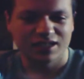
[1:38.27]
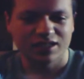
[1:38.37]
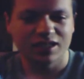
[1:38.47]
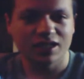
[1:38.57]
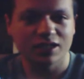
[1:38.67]

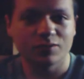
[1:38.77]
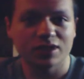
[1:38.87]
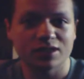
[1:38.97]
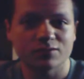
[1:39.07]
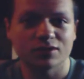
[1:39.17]
yeah, you
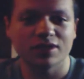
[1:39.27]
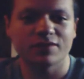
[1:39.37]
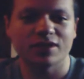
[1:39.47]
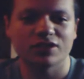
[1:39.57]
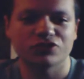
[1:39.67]
might as well
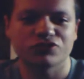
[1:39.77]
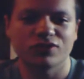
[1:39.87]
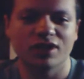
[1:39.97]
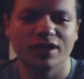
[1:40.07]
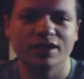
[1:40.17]
give that a
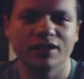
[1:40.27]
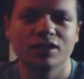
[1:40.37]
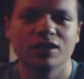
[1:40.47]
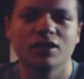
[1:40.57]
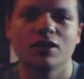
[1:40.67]
try.
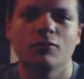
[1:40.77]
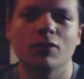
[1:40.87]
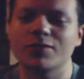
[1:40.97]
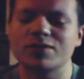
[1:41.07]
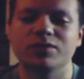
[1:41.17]

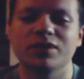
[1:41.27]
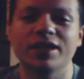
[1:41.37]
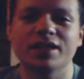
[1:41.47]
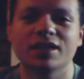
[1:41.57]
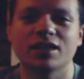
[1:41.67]
While I was
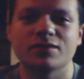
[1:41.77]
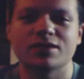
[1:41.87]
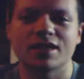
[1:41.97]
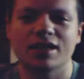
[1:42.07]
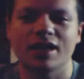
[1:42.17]
playing it, I
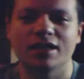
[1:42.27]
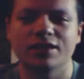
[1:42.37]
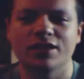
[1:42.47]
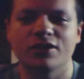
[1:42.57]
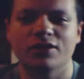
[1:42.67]
was at
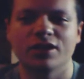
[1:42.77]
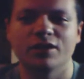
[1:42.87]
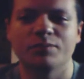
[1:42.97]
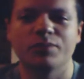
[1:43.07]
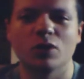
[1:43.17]

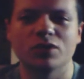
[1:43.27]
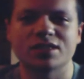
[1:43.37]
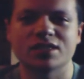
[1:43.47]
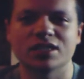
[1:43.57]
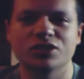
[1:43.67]
their
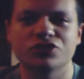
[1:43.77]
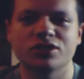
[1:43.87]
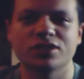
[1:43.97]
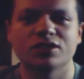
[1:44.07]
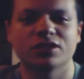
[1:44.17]
bonus
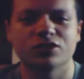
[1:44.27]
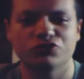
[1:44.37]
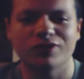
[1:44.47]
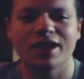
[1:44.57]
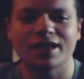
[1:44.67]
dungeon, you know, the
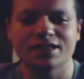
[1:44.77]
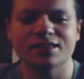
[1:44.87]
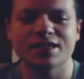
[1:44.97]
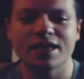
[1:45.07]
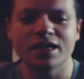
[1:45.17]
Dragon's
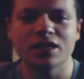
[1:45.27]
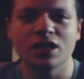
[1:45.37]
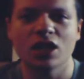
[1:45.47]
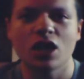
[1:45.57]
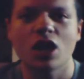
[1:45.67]
Den.
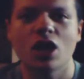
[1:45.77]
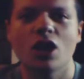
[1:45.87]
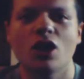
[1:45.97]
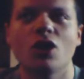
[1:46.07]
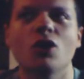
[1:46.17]

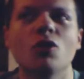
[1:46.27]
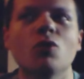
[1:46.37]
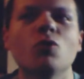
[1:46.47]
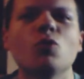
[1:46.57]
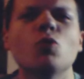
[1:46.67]

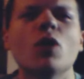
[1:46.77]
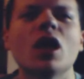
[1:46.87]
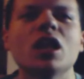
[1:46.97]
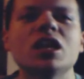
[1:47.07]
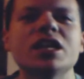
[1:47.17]

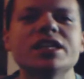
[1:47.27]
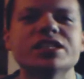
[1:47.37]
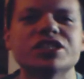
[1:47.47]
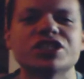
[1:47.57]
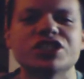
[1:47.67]
Holy
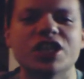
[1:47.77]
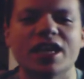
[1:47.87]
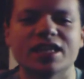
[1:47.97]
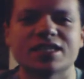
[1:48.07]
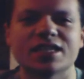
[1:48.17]

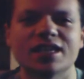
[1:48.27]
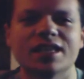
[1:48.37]
shit.